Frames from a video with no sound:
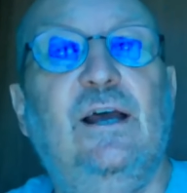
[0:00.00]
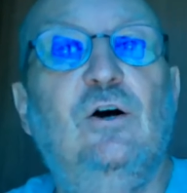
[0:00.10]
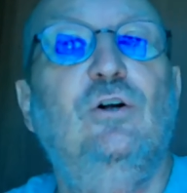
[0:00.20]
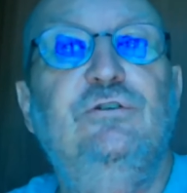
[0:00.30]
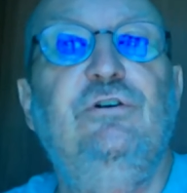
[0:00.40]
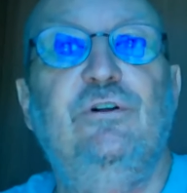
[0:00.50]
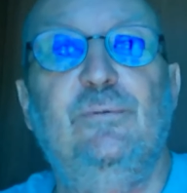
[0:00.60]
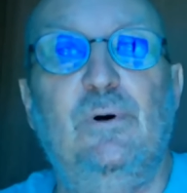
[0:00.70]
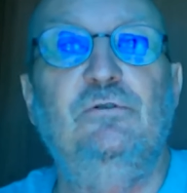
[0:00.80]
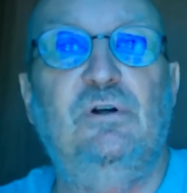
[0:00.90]
They hold you to
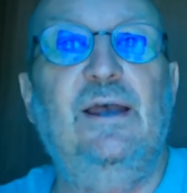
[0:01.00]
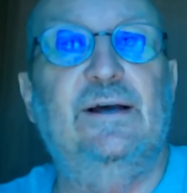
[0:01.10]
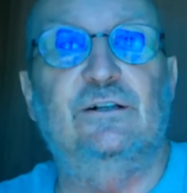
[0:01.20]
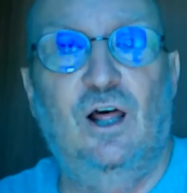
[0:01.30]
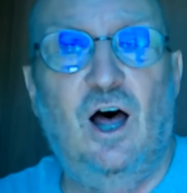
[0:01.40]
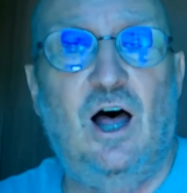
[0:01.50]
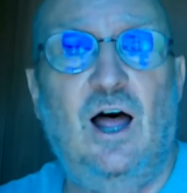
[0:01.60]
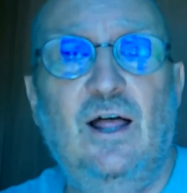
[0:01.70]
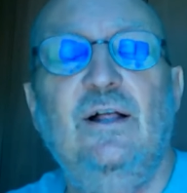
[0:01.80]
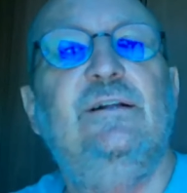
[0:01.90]
the Mosaic
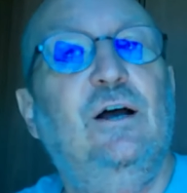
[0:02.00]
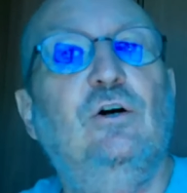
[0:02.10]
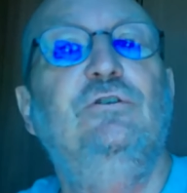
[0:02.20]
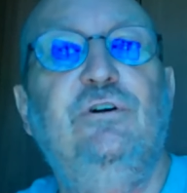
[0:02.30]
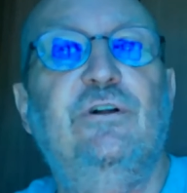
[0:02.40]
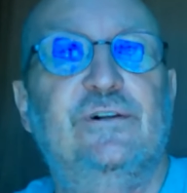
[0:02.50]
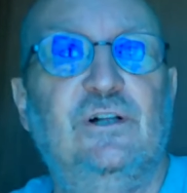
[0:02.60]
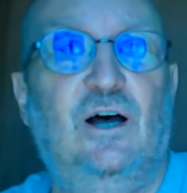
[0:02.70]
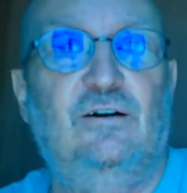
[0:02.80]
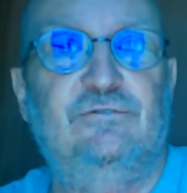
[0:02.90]
Law. They hold you to the
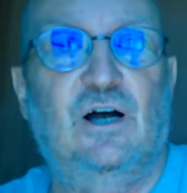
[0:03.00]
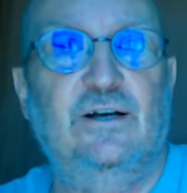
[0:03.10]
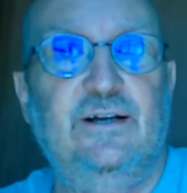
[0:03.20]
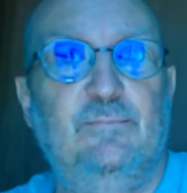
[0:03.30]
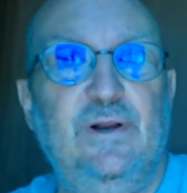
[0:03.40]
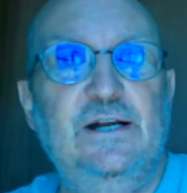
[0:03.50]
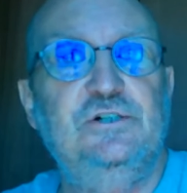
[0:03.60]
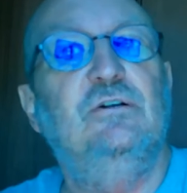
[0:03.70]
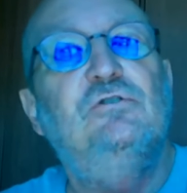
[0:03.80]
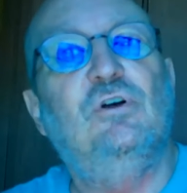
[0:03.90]
law of
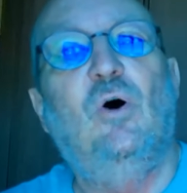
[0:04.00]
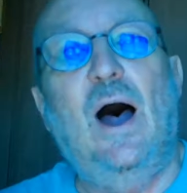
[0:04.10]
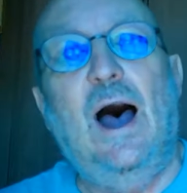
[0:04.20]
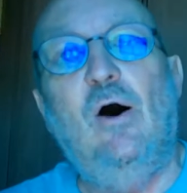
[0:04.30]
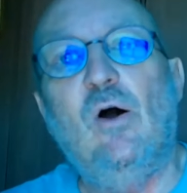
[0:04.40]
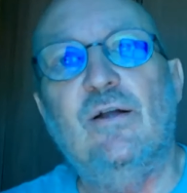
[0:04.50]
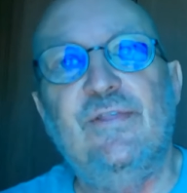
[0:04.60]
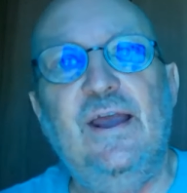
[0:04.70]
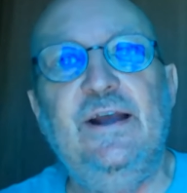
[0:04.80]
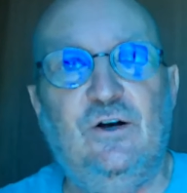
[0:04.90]
condemnation. So how are
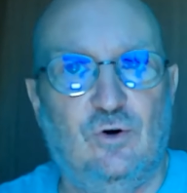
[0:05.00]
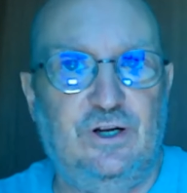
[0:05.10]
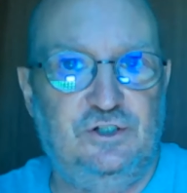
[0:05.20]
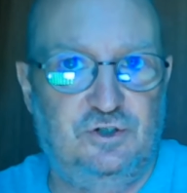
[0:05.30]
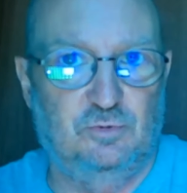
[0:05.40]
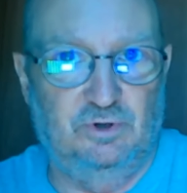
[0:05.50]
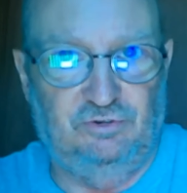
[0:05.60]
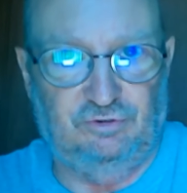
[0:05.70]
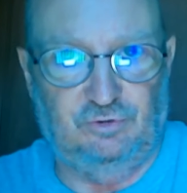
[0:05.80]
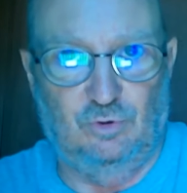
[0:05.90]
they going to
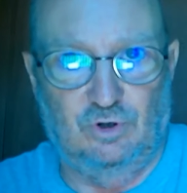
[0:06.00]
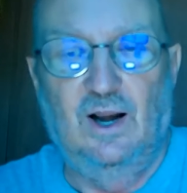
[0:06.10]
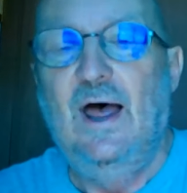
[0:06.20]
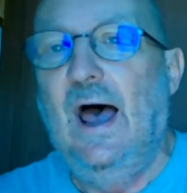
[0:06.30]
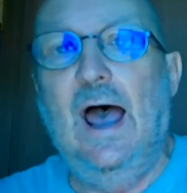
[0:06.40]
restore?